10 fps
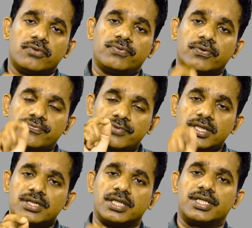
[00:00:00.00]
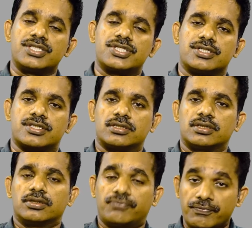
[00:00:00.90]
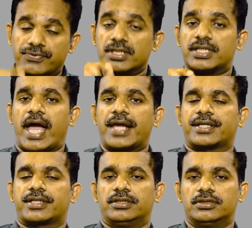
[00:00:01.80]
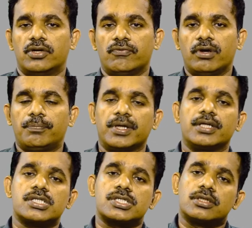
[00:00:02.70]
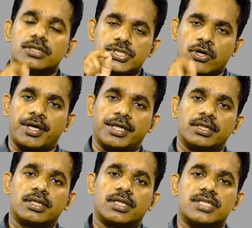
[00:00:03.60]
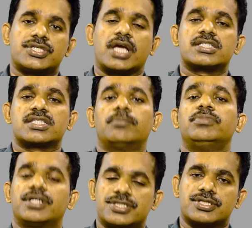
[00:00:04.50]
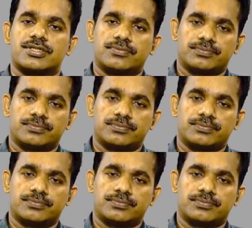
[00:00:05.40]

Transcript: 15th character will be showing the checksum digit.